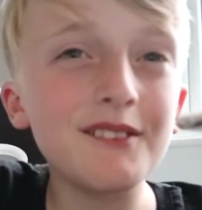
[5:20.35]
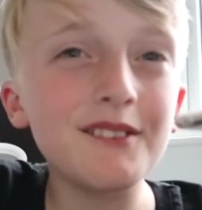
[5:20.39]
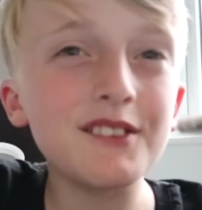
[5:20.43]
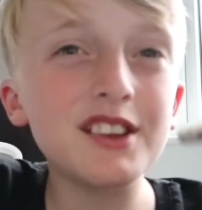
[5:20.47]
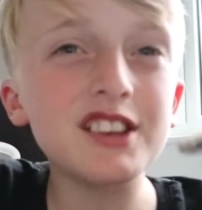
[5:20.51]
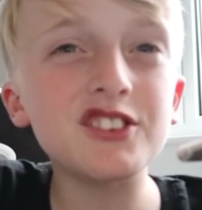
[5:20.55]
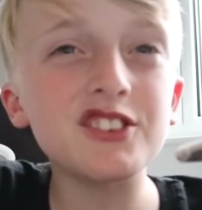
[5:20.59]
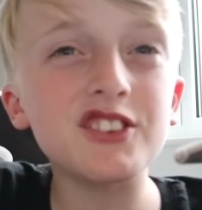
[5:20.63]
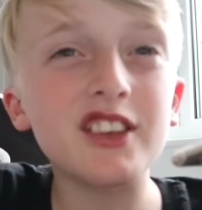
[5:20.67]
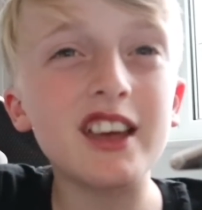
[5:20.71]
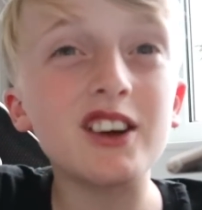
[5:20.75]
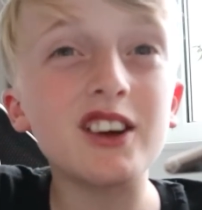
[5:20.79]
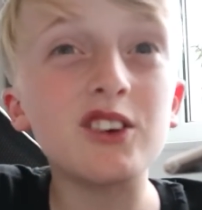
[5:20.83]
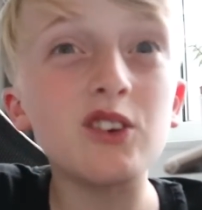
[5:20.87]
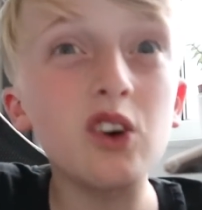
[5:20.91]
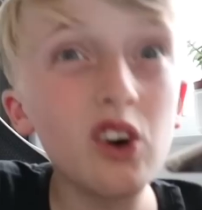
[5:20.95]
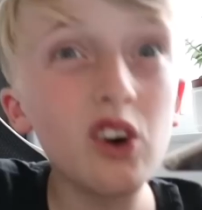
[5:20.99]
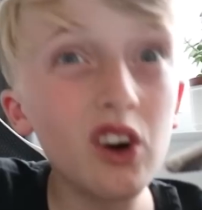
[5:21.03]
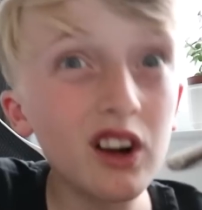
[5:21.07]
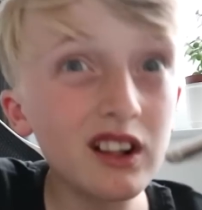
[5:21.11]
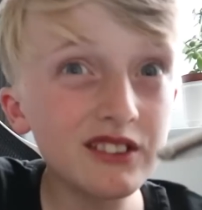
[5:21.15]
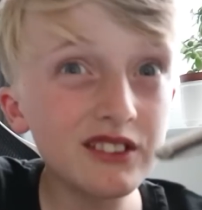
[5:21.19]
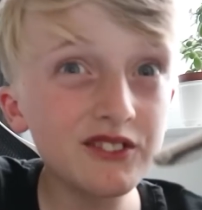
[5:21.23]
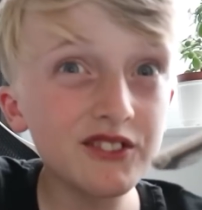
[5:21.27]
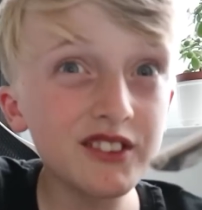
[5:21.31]
He does, like,
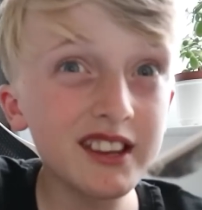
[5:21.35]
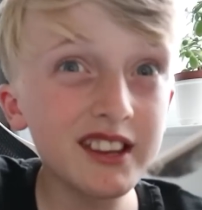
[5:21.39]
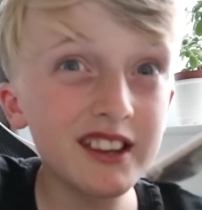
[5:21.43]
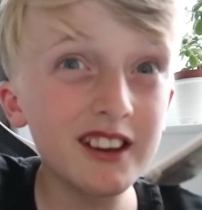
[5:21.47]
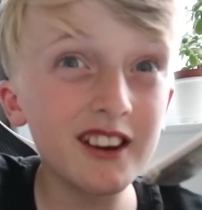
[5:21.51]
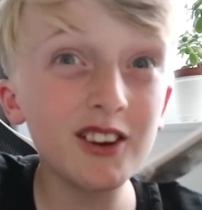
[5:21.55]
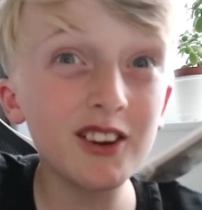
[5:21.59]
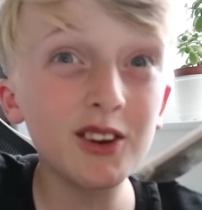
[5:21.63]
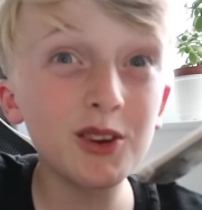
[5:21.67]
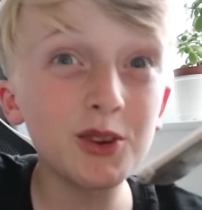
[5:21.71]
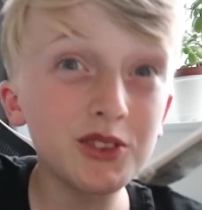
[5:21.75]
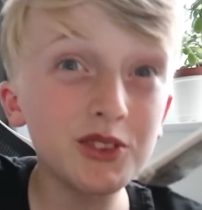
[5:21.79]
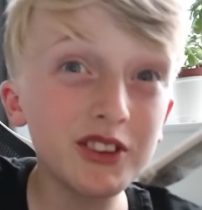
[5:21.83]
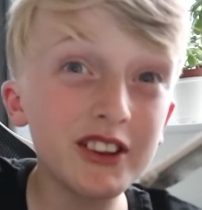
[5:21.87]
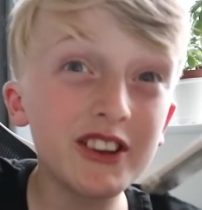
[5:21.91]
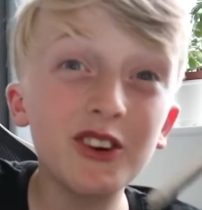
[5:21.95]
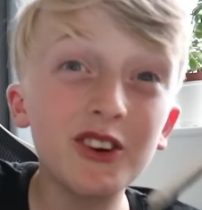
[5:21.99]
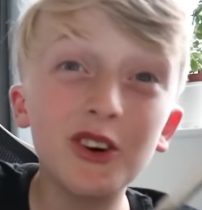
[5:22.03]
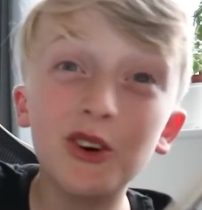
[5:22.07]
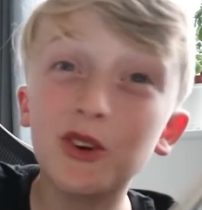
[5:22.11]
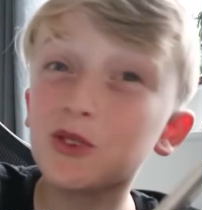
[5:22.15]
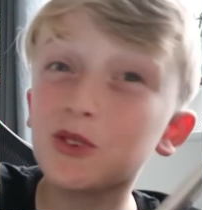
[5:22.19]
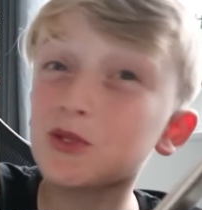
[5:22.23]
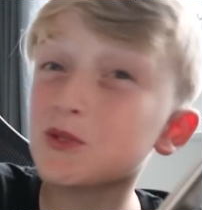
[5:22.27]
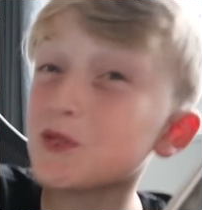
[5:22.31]
calling videos. He
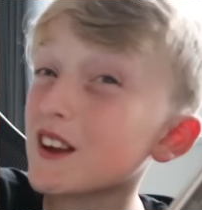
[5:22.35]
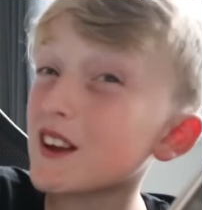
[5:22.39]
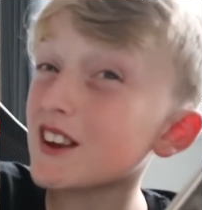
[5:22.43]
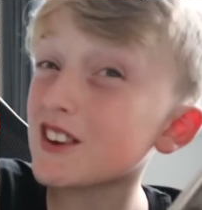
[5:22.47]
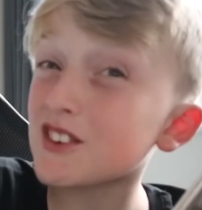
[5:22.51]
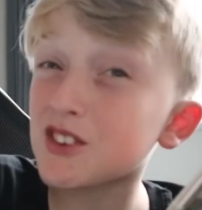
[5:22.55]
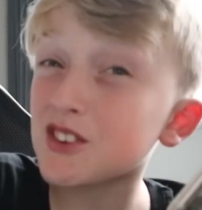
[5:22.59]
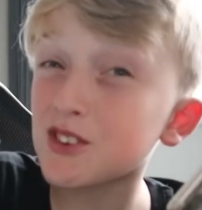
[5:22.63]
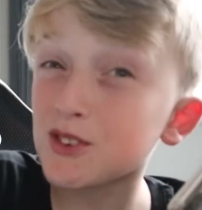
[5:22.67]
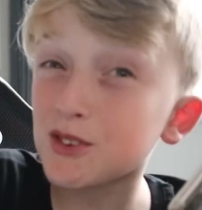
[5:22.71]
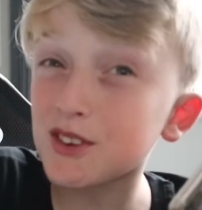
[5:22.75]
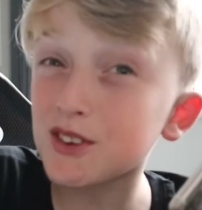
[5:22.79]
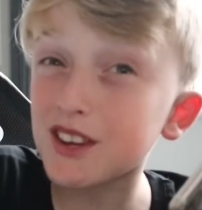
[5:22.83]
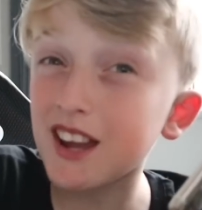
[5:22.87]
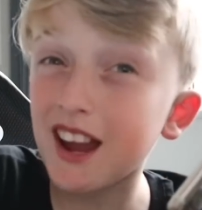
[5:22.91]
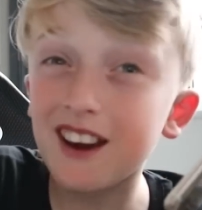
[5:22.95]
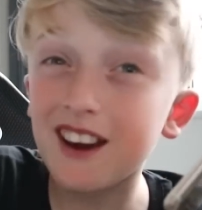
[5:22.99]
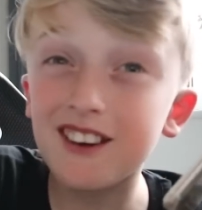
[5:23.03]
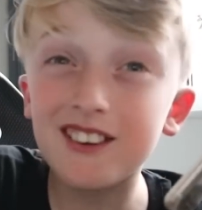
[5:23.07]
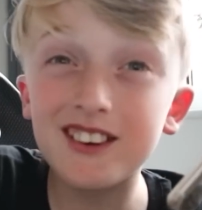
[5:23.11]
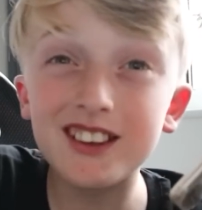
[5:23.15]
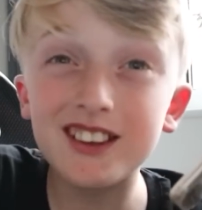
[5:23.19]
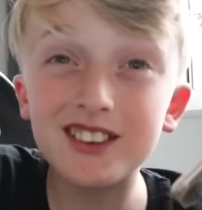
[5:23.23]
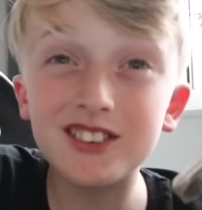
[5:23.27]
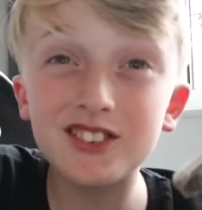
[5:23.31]
calls fictional
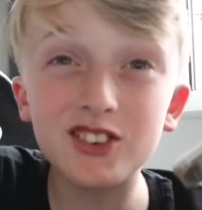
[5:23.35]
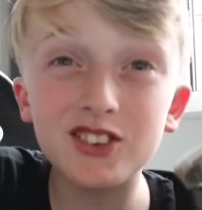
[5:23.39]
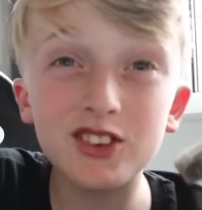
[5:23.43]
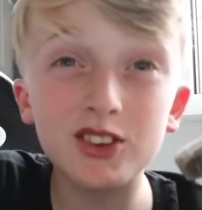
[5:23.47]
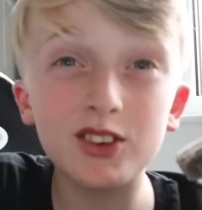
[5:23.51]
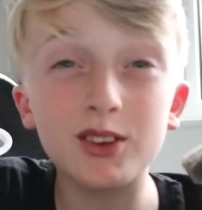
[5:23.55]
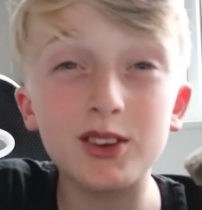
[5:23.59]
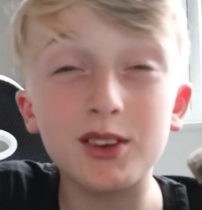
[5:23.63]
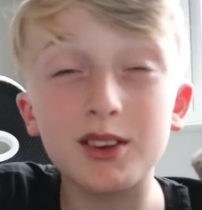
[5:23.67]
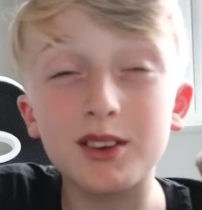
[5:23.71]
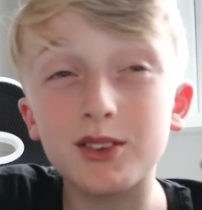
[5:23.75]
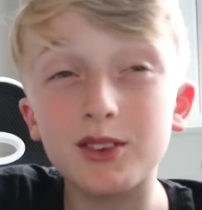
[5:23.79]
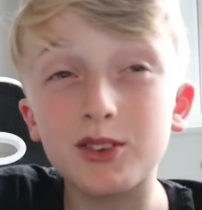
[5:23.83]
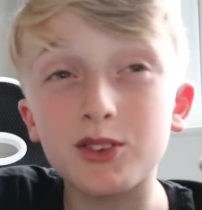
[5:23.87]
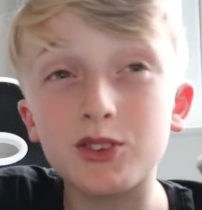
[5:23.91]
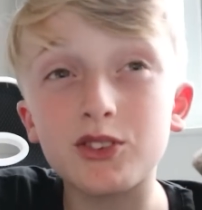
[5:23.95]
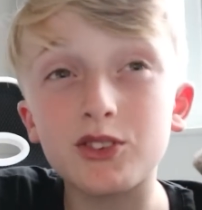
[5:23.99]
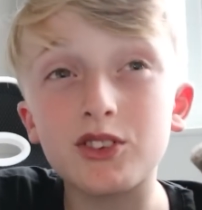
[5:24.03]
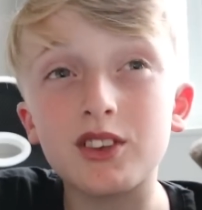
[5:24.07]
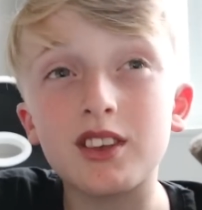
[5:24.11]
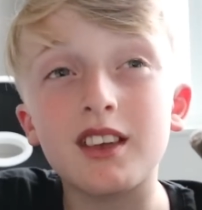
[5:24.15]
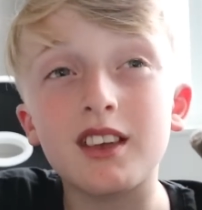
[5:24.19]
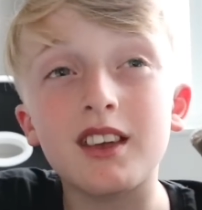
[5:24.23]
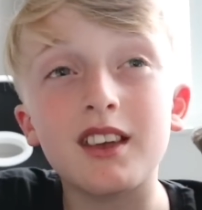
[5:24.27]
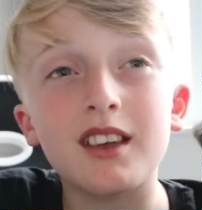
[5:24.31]

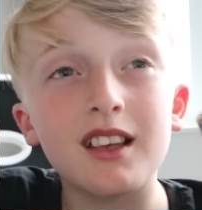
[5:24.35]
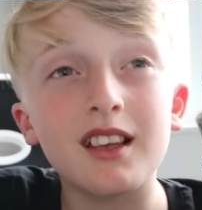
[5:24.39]
characters